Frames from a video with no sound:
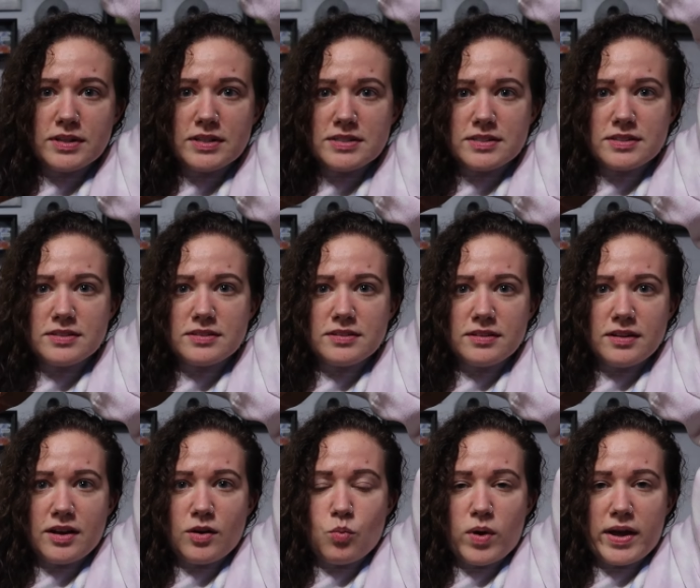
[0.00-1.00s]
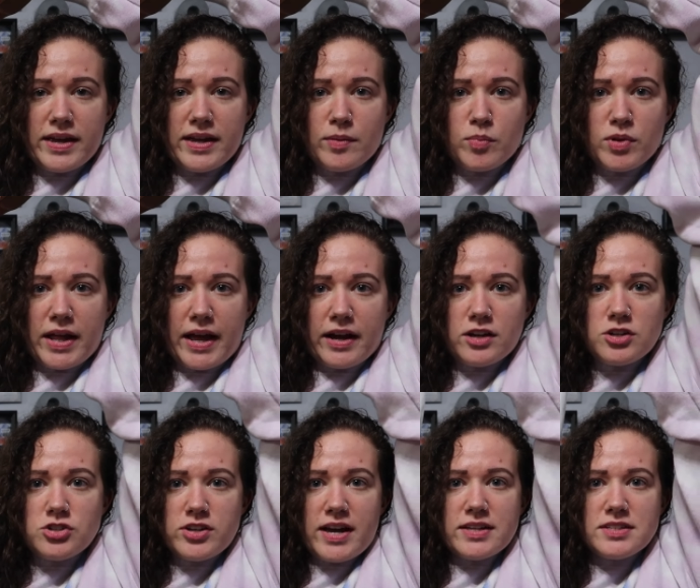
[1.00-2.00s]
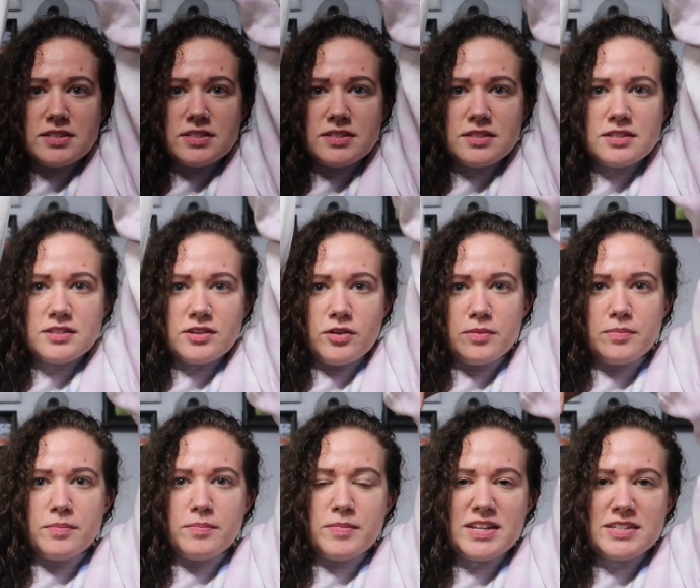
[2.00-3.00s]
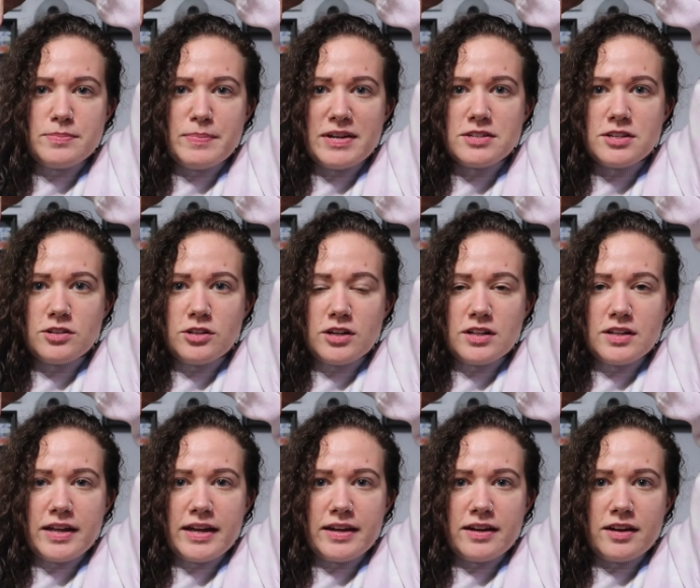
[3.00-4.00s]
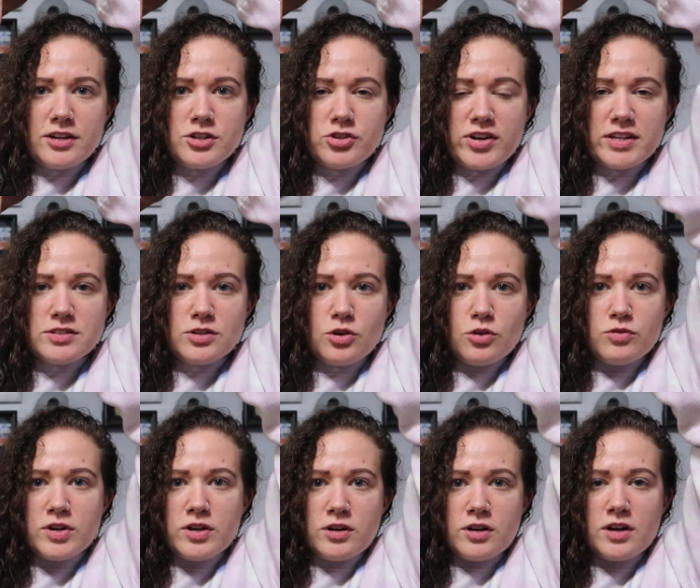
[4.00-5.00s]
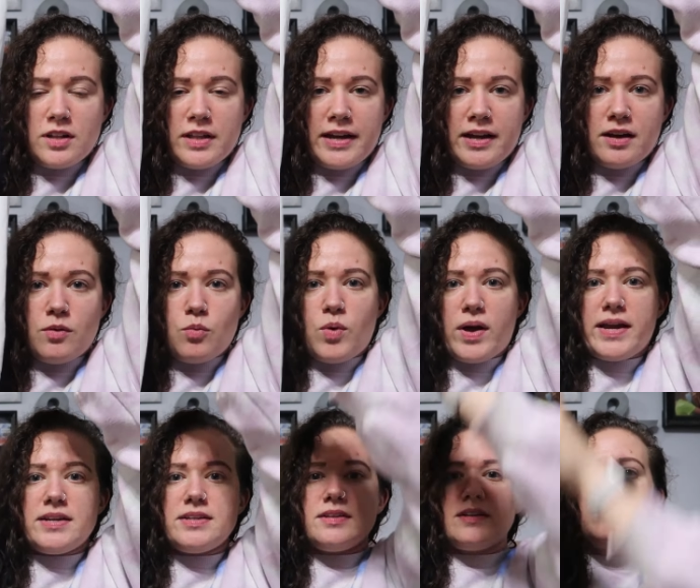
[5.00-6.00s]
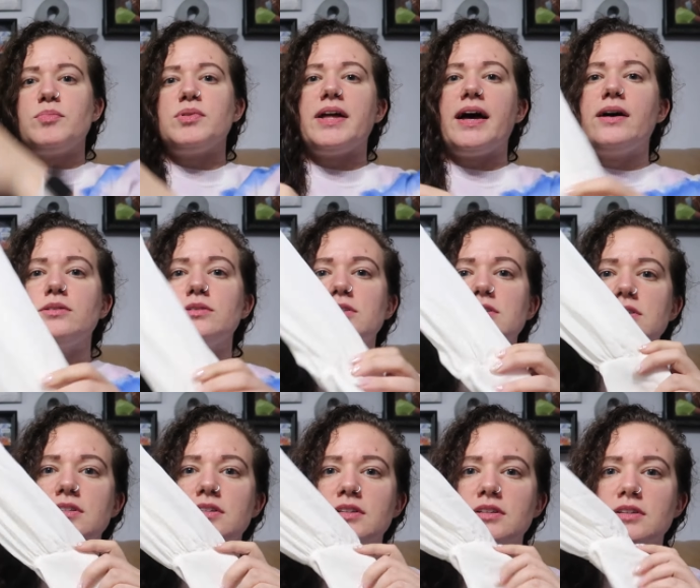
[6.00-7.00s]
it's a white and black dress. So it's meant to look like a dress over like a white blouse.